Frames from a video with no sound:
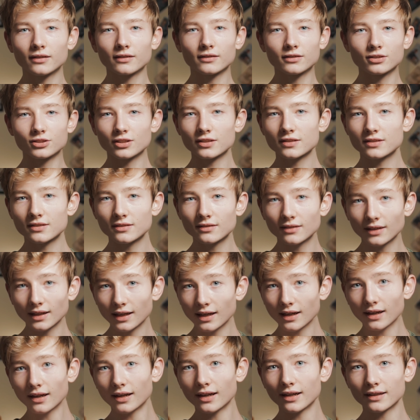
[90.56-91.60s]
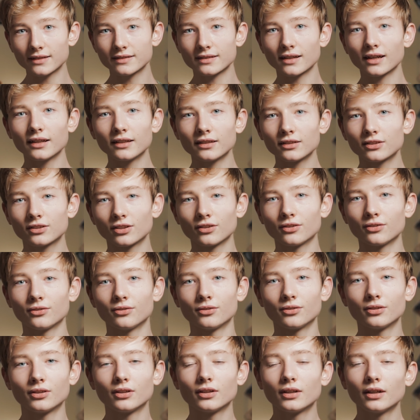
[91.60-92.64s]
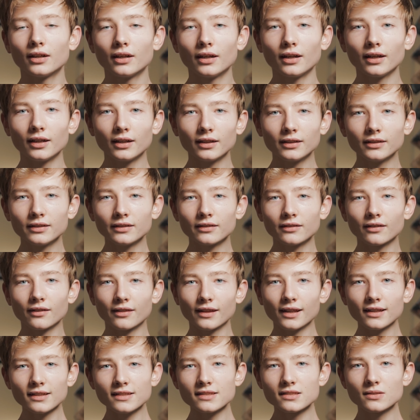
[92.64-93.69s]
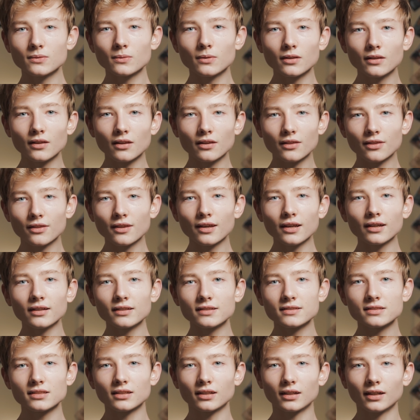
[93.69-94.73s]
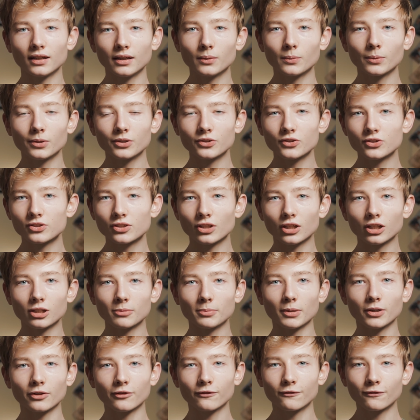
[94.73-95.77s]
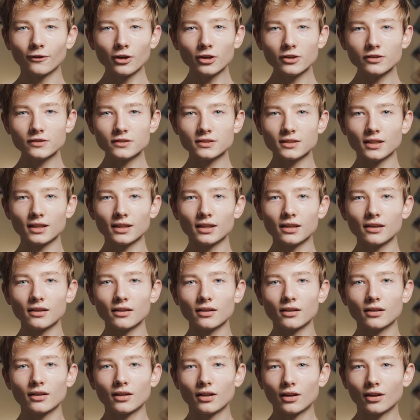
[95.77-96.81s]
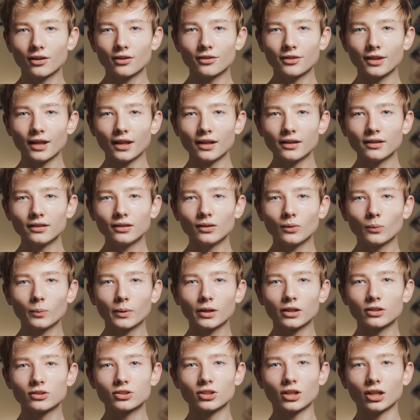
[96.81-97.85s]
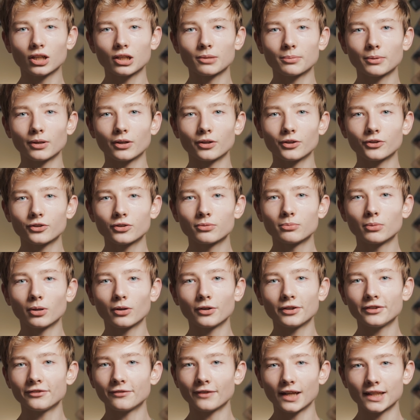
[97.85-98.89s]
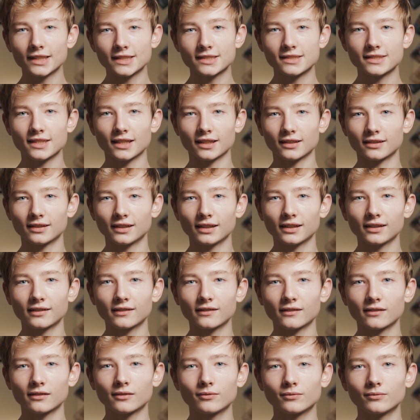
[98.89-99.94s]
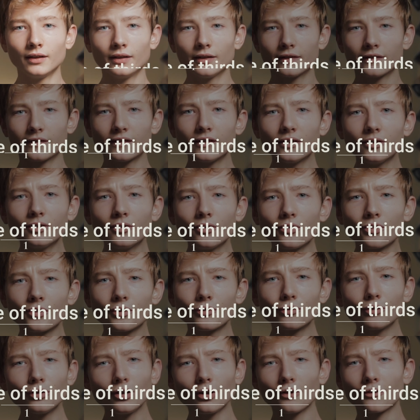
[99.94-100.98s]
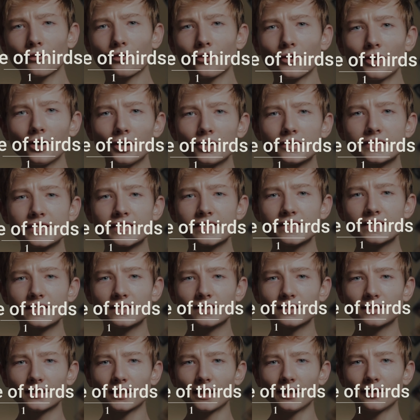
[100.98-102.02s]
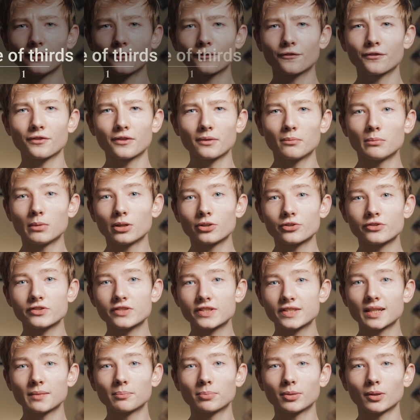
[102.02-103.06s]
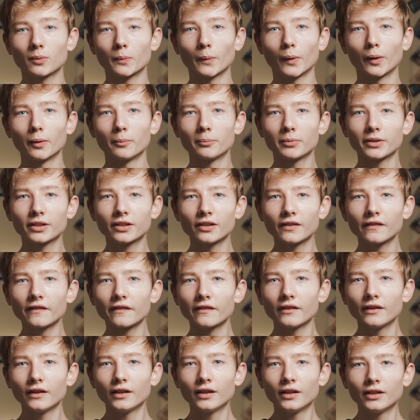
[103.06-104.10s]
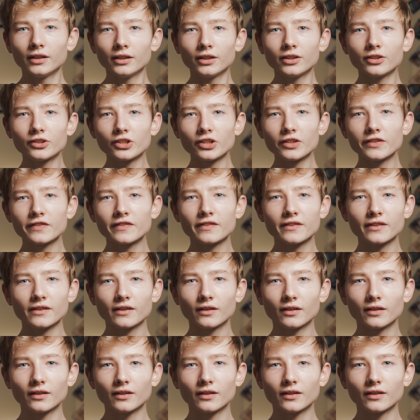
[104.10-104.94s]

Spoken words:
just as I do. And that's the things I want to talk about first, and then we'll talk about more advanced techniques. So the rule of thirds is kind of the most simple one, because you just